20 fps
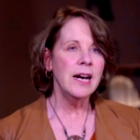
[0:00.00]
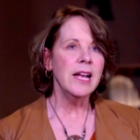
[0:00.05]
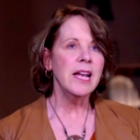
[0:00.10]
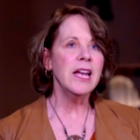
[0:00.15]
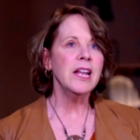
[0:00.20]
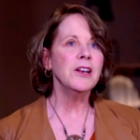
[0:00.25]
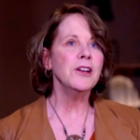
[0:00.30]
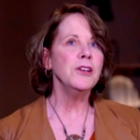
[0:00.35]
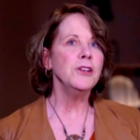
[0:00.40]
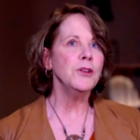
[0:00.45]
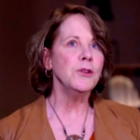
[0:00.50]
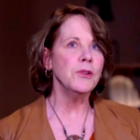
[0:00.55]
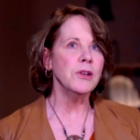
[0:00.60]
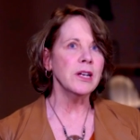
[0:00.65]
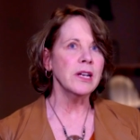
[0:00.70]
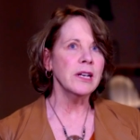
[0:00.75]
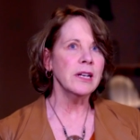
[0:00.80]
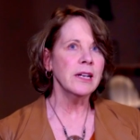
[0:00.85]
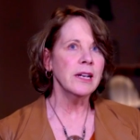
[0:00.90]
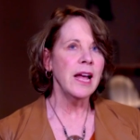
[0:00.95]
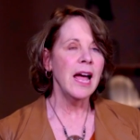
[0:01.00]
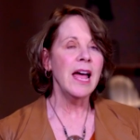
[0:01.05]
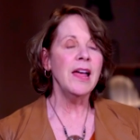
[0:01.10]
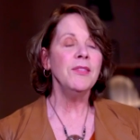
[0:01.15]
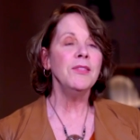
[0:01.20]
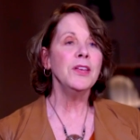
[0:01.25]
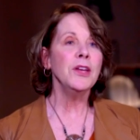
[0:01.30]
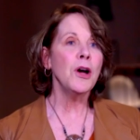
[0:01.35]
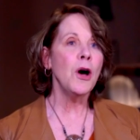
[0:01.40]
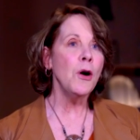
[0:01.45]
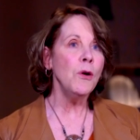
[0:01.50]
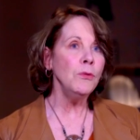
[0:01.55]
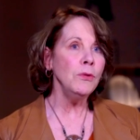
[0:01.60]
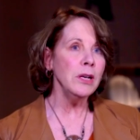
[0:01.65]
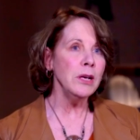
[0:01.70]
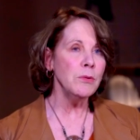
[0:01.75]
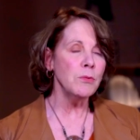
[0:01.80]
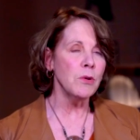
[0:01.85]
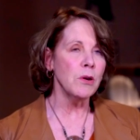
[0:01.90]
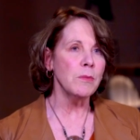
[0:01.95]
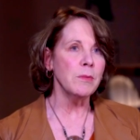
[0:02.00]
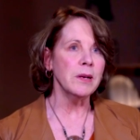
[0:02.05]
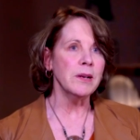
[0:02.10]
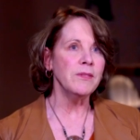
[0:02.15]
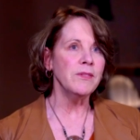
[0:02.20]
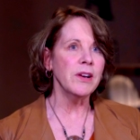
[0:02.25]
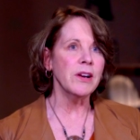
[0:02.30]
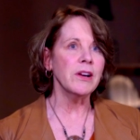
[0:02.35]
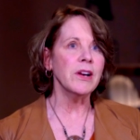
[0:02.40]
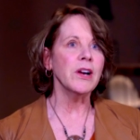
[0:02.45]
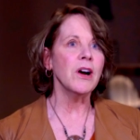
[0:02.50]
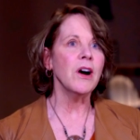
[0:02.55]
in a unit and the only woman very